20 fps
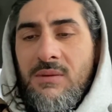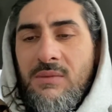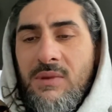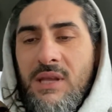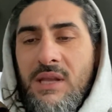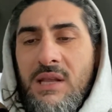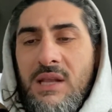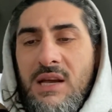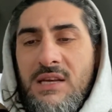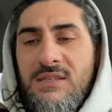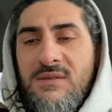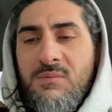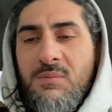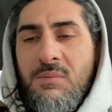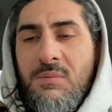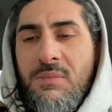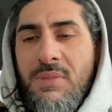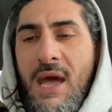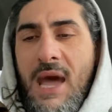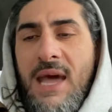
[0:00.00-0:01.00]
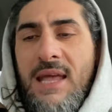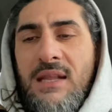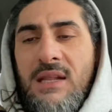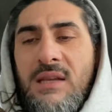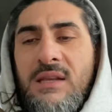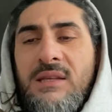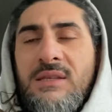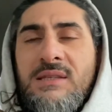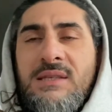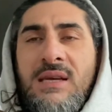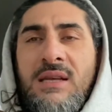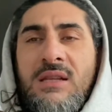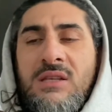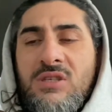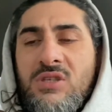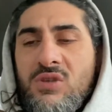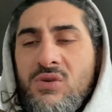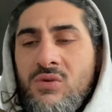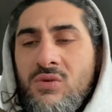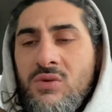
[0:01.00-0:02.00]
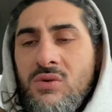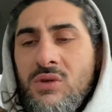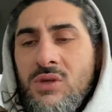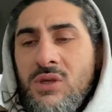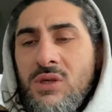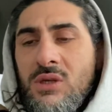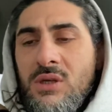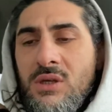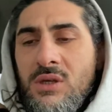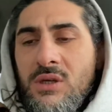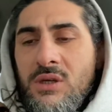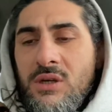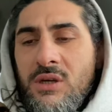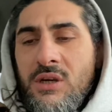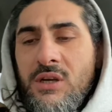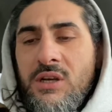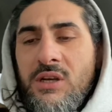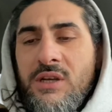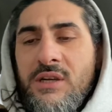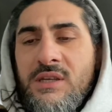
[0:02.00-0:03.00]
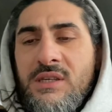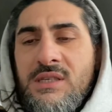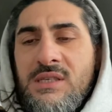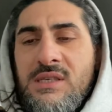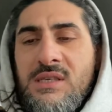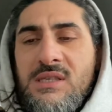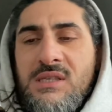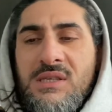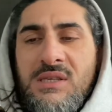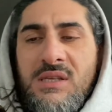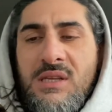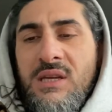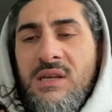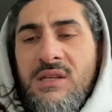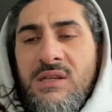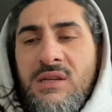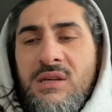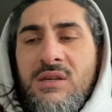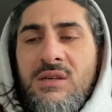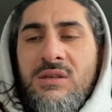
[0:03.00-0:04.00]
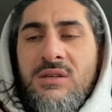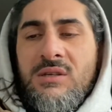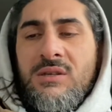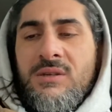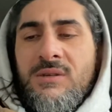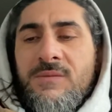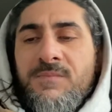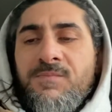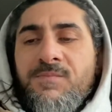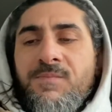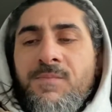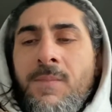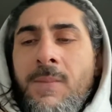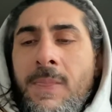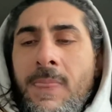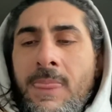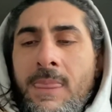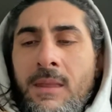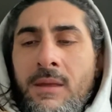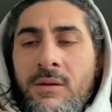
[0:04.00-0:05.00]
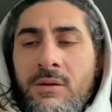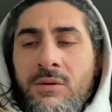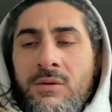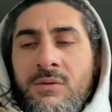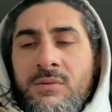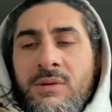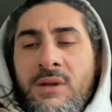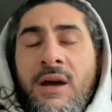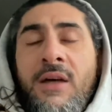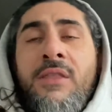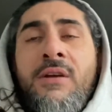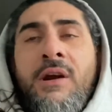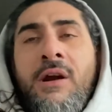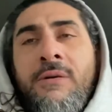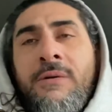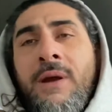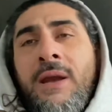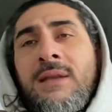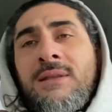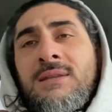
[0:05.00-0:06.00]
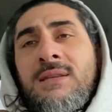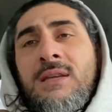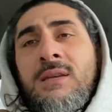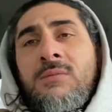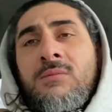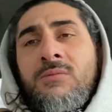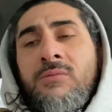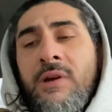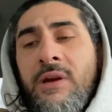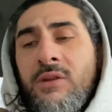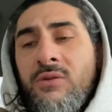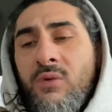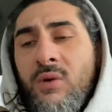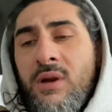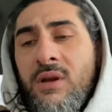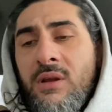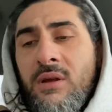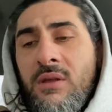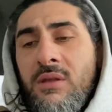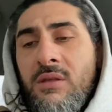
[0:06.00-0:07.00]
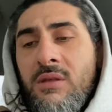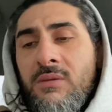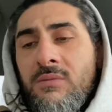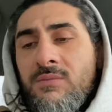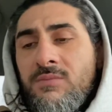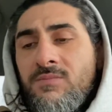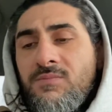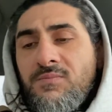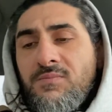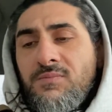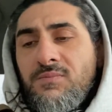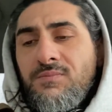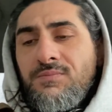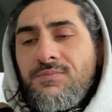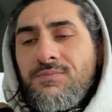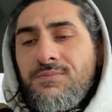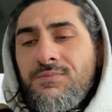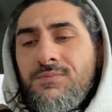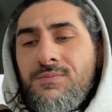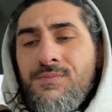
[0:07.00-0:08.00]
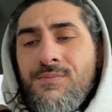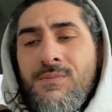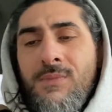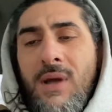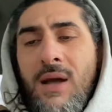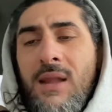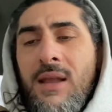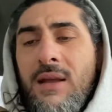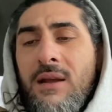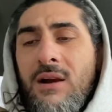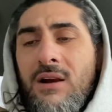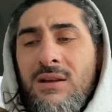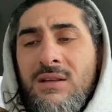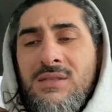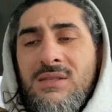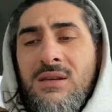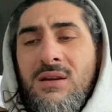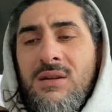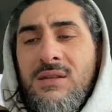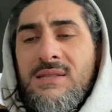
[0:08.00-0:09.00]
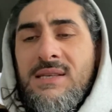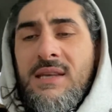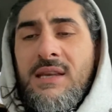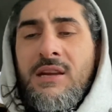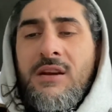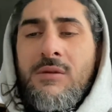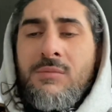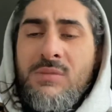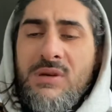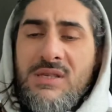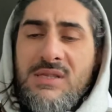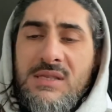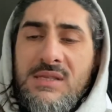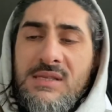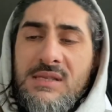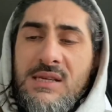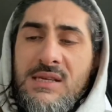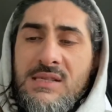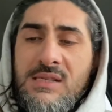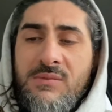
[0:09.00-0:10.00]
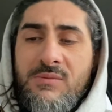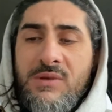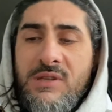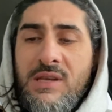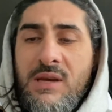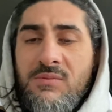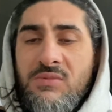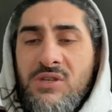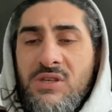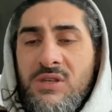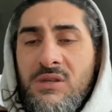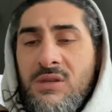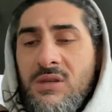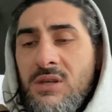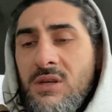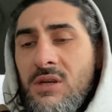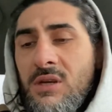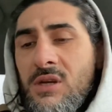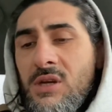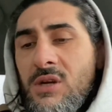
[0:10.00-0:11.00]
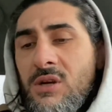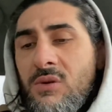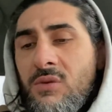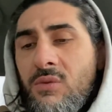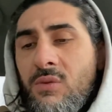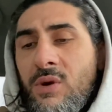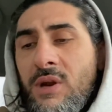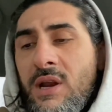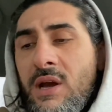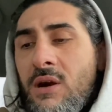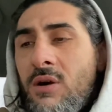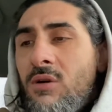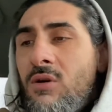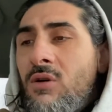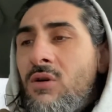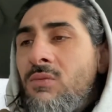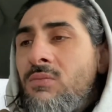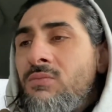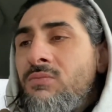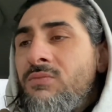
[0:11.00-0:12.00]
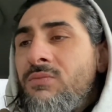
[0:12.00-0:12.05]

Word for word: They lost badly to LSU earlier in the season, and uh, you know now they're a ranked team, ranked twentieth. I like Arkansas to take care of business, get some redemption, win at home.